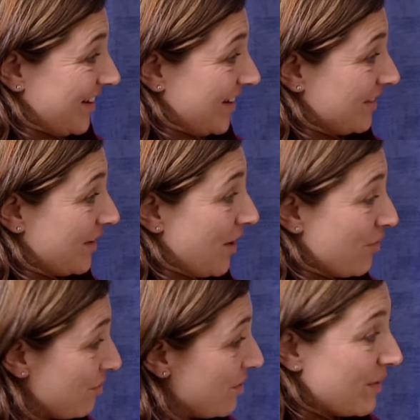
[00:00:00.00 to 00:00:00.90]
You know, a
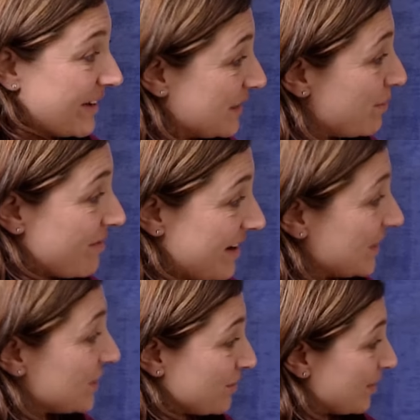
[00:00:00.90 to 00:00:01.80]
real inspiration,